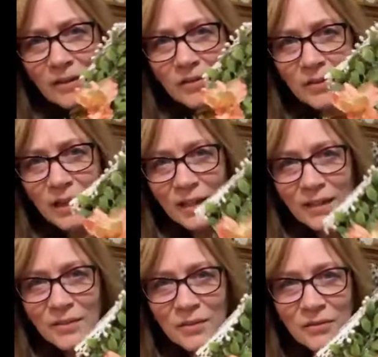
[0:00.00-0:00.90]
I don't know that,
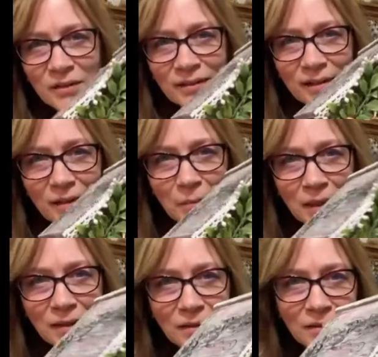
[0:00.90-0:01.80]
can you even see them
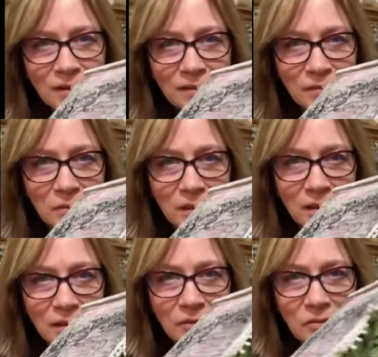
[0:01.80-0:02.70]
on here? It's
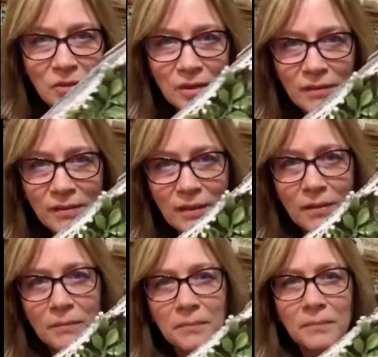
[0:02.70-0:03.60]
really hard for you to
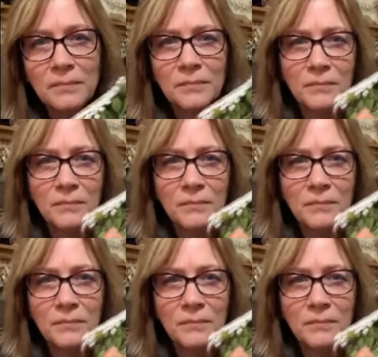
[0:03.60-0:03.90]
see them.